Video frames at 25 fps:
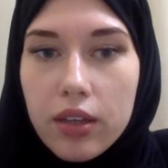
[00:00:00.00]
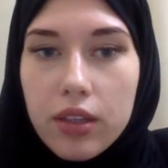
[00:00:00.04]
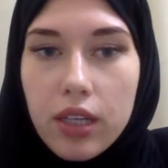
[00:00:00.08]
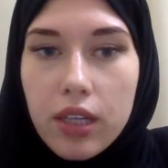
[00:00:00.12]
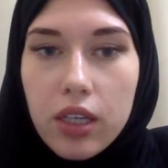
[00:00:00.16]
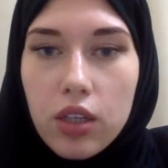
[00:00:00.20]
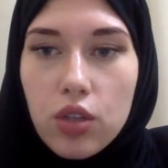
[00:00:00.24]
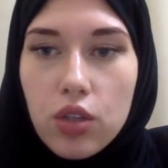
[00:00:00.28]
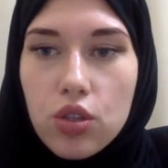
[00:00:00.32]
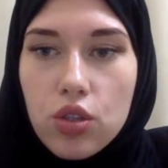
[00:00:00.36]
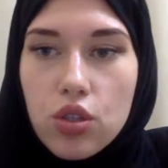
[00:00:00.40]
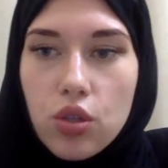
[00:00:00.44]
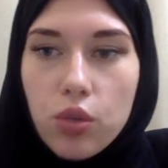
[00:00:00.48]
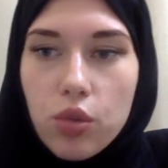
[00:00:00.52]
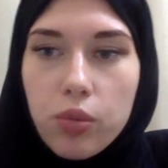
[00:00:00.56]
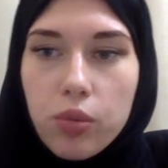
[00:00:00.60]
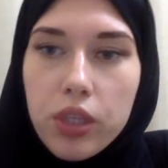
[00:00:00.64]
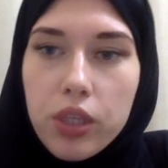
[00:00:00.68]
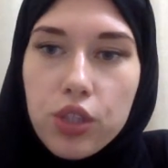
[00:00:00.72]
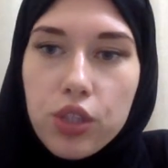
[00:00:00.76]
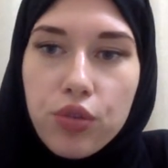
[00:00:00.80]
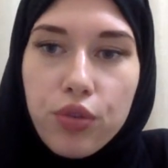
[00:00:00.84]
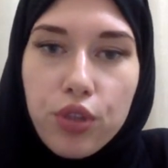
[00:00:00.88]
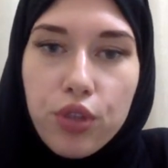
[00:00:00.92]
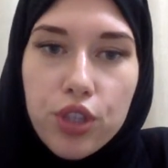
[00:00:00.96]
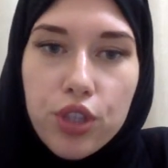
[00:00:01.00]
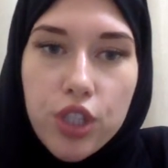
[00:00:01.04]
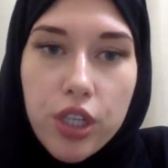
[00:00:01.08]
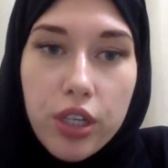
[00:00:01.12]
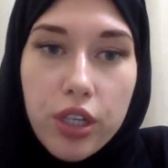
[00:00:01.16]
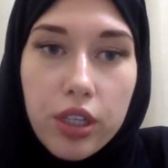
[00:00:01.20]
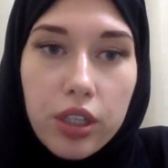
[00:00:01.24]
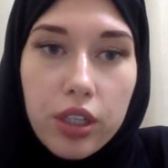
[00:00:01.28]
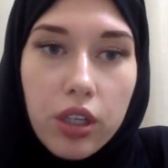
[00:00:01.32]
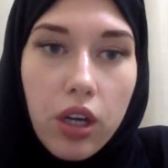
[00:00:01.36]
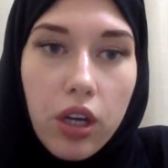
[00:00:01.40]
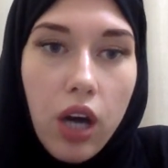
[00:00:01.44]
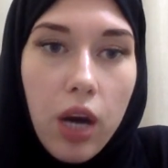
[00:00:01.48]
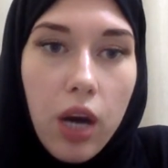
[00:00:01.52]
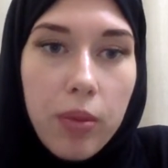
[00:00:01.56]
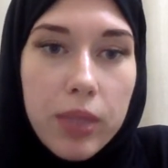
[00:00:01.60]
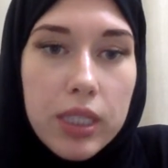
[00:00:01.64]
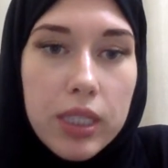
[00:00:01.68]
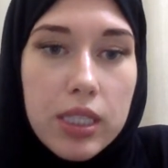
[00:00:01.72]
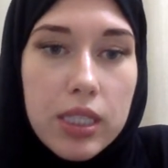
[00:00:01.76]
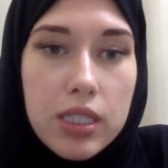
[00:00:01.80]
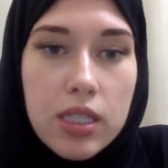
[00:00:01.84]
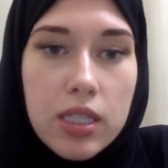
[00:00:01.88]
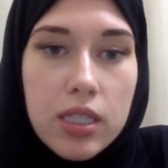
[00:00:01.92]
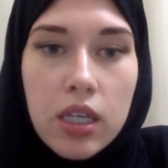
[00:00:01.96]
Thank you so much for sharing the
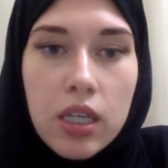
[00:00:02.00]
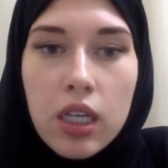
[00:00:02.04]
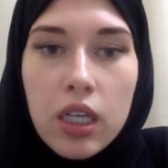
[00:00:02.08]
comments.